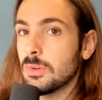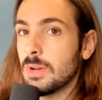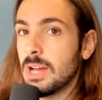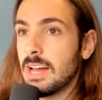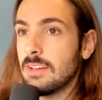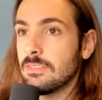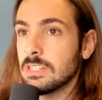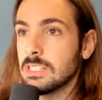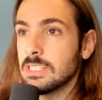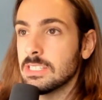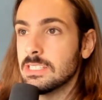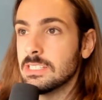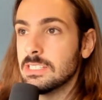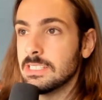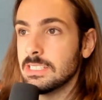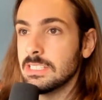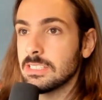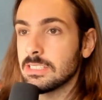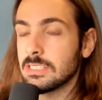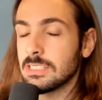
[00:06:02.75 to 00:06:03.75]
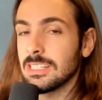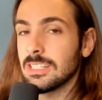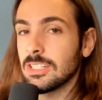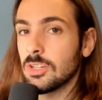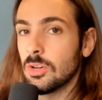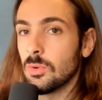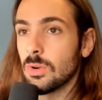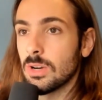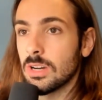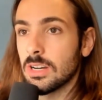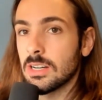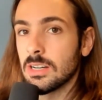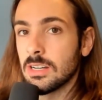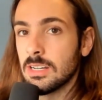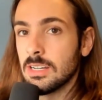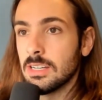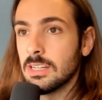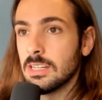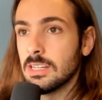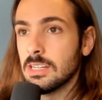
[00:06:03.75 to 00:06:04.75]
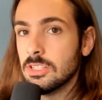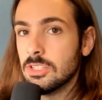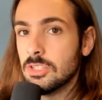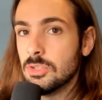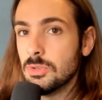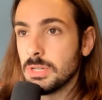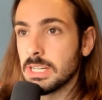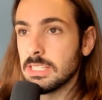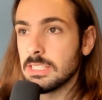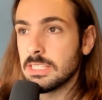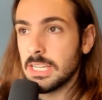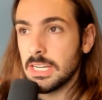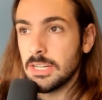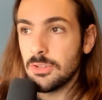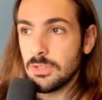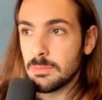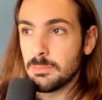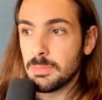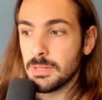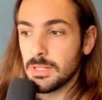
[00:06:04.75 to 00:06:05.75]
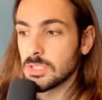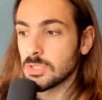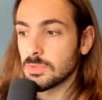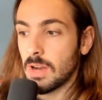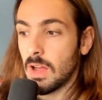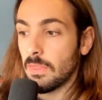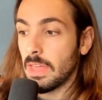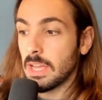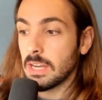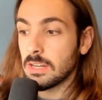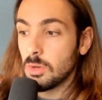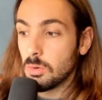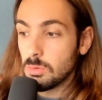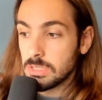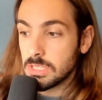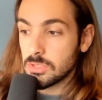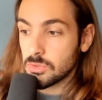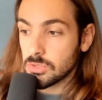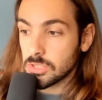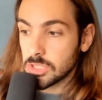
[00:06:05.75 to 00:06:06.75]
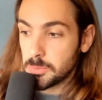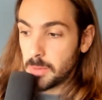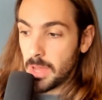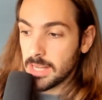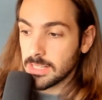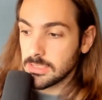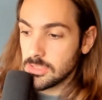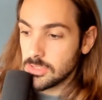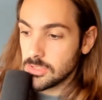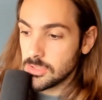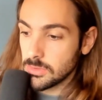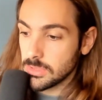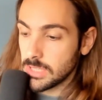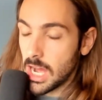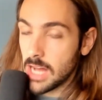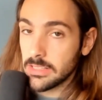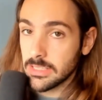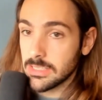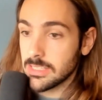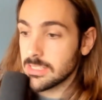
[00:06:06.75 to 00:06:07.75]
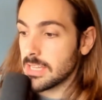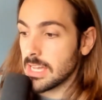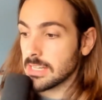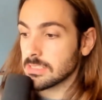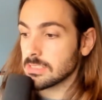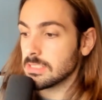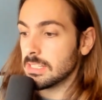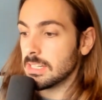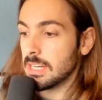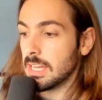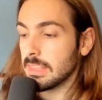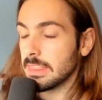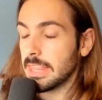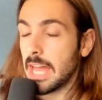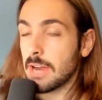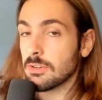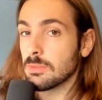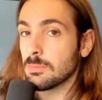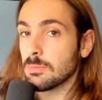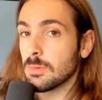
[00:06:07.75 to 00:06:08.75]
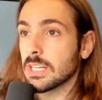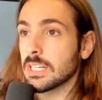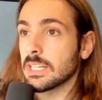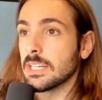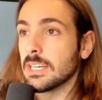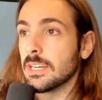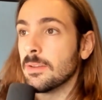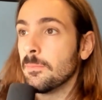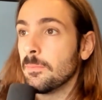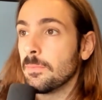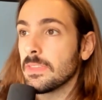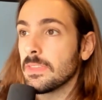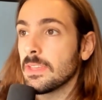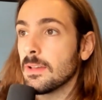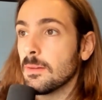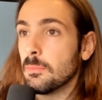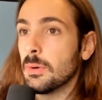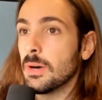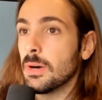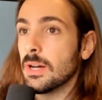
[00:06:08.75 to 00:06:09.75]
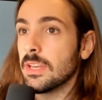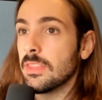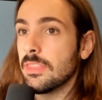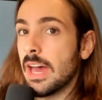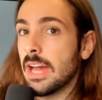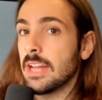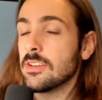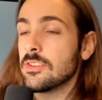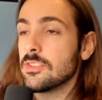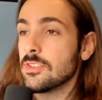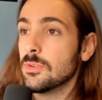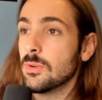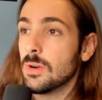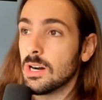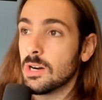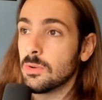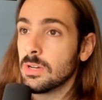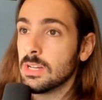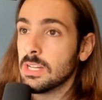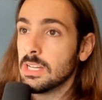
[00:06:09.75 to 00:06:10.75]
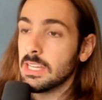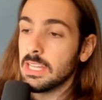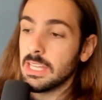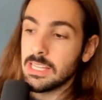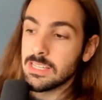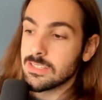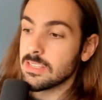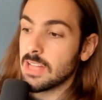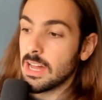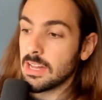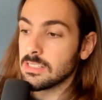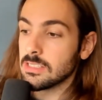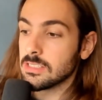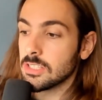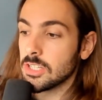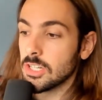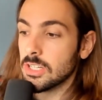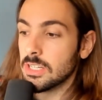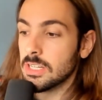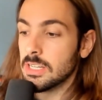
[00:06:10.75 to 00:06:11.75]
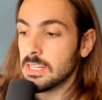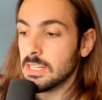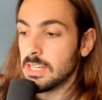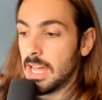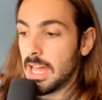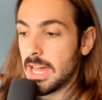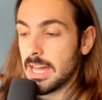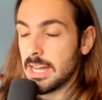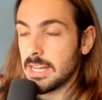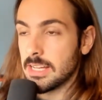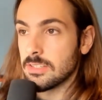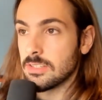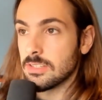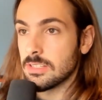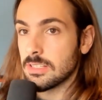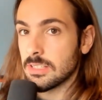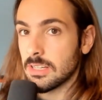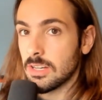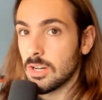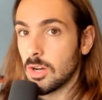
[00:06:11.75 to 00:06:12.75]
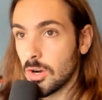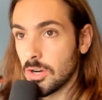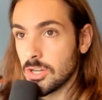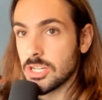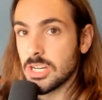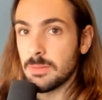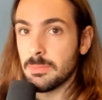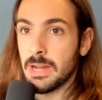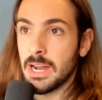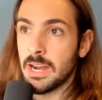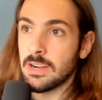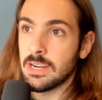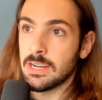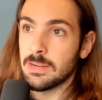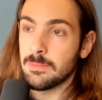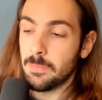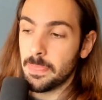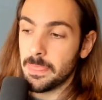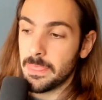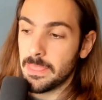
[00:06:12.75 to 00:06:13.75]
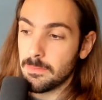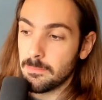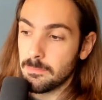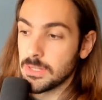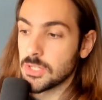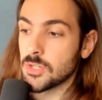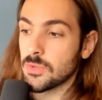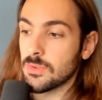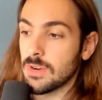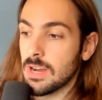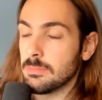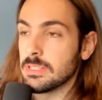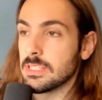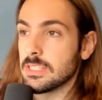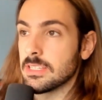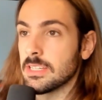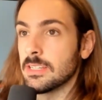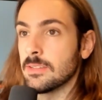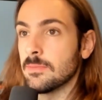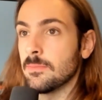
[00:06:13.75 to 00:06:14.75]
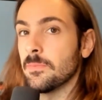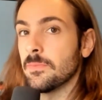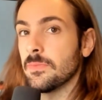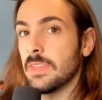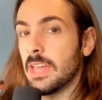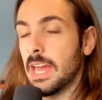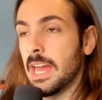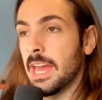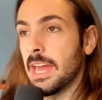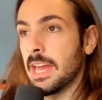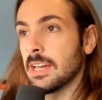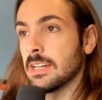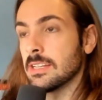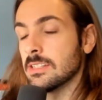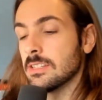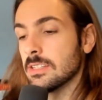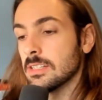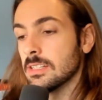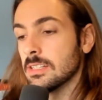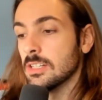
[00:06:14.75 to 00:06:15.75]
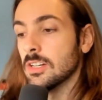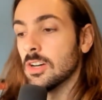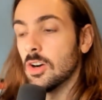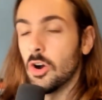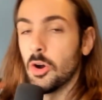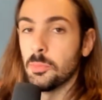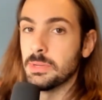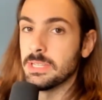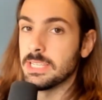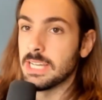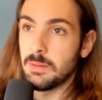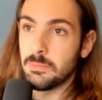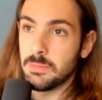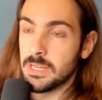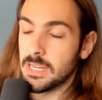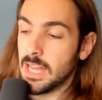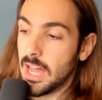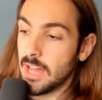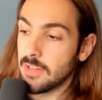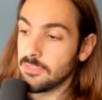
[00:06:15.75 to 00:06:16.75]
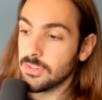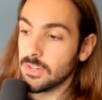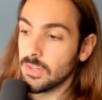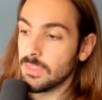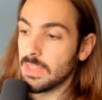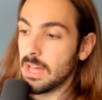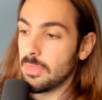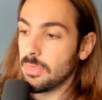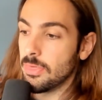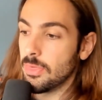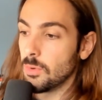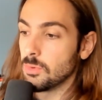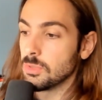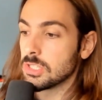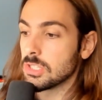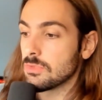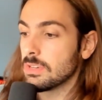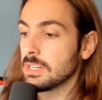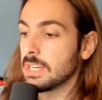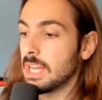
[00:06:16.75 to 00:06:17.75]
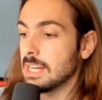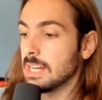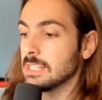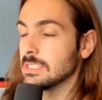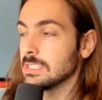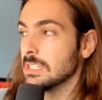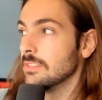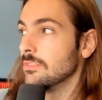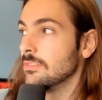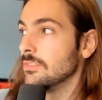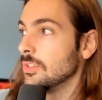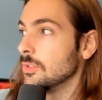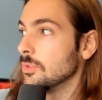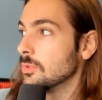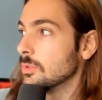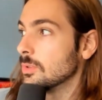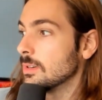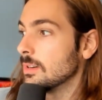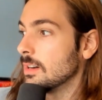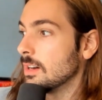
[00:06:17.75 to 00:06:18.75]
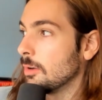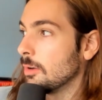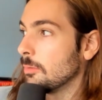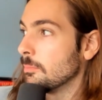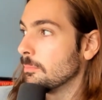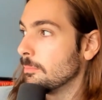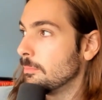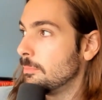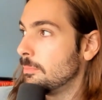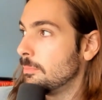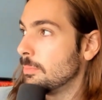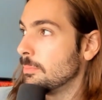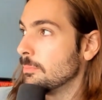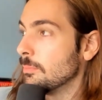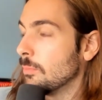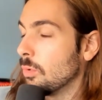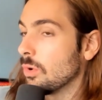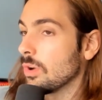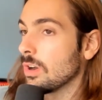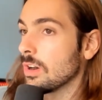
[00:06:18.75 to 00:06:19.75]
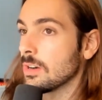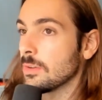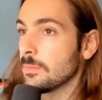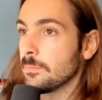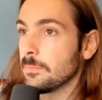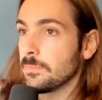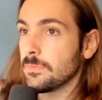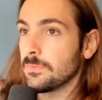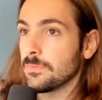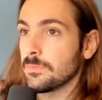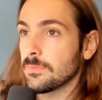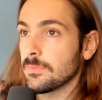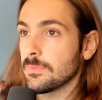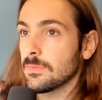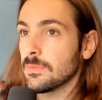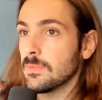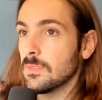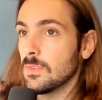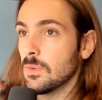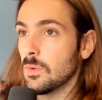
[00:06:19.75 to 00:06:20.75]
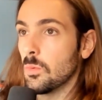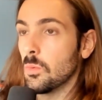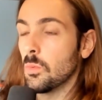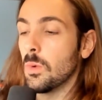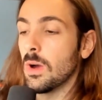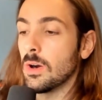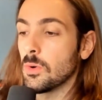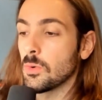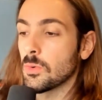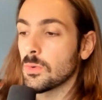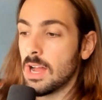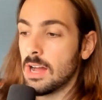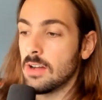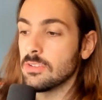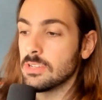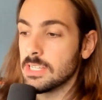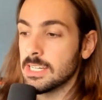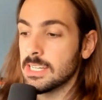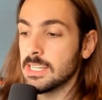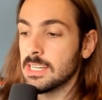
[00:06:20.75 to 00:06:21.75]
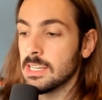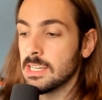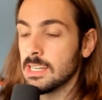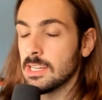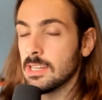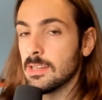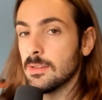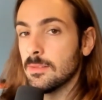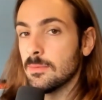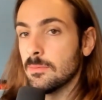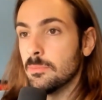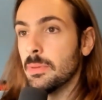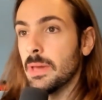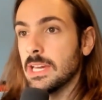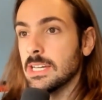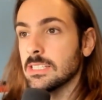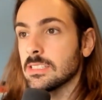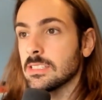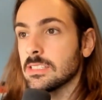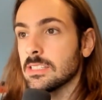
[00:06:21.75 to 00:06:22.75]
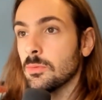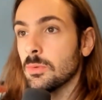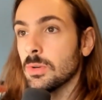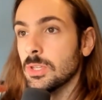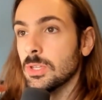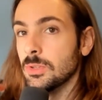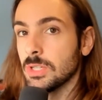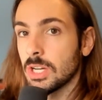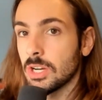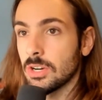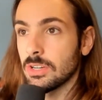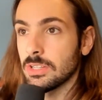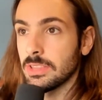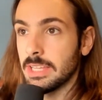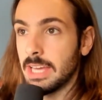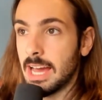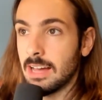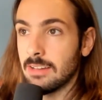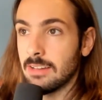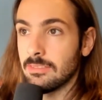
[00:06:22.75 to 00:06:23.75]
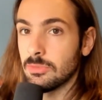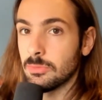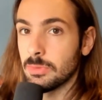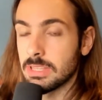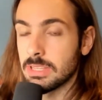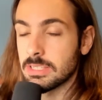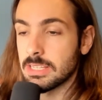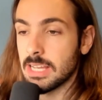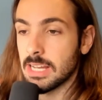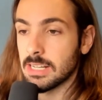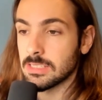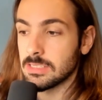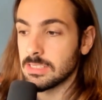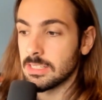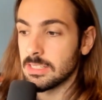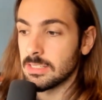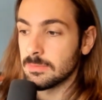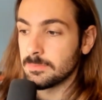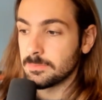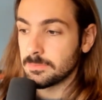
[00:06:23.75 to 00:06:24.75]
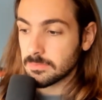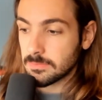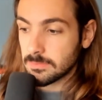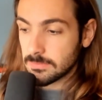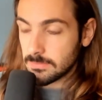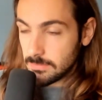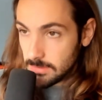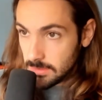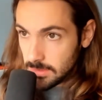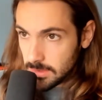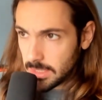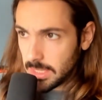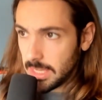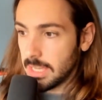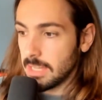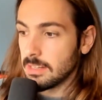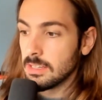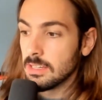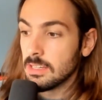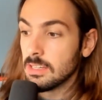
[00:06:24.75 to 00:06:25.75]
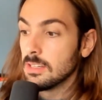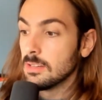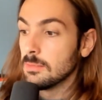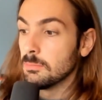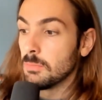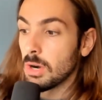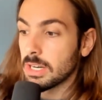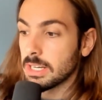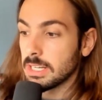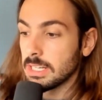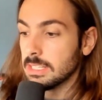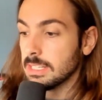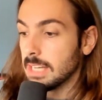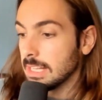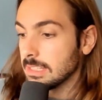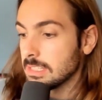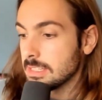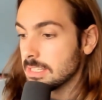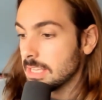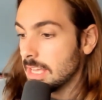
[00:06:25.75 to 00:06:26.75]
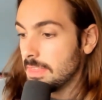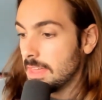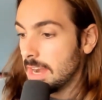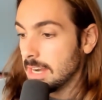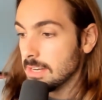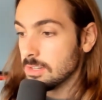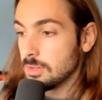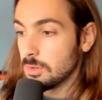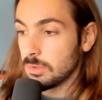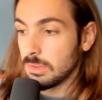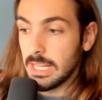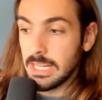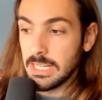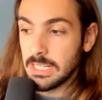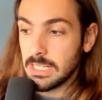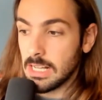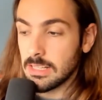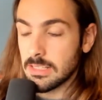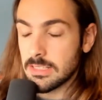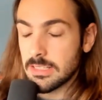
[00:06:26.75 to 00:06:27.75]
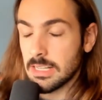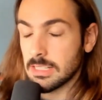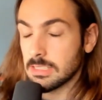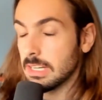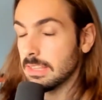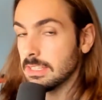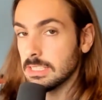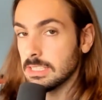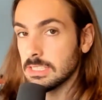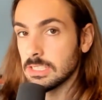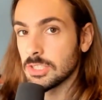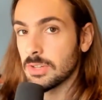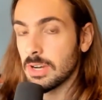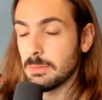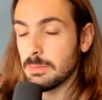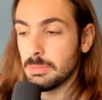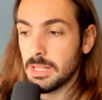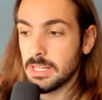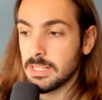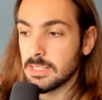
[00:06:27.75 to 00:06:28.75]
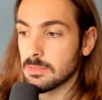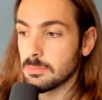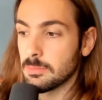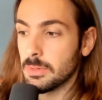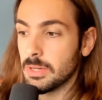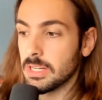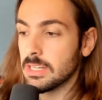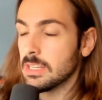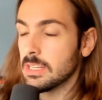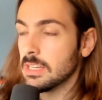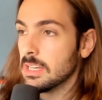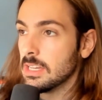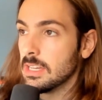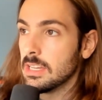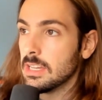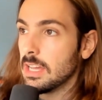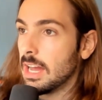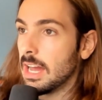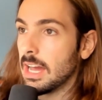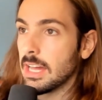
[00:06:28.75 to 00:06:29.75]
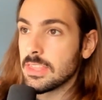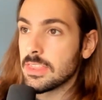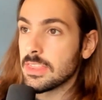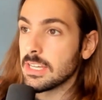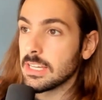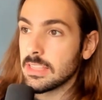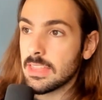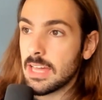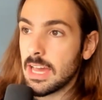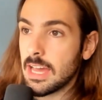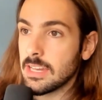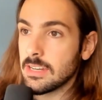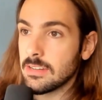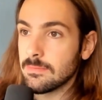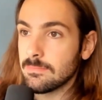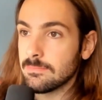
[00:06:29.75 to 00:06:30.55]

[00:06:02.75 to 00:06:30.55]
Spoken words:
have a decent core to continue to build around. Like, no disrespect to Colin Sexton and Lauri Markkanen, but that duo is not as good as RJ Barrett, Mitchell Robinson, and Obi Toppin. I feel that those three guys give you a more well-rounded base than what you currently have with Sexton and Markkanen. Not to say that I don't like Colin Sexton. I think he's a great player, but I think that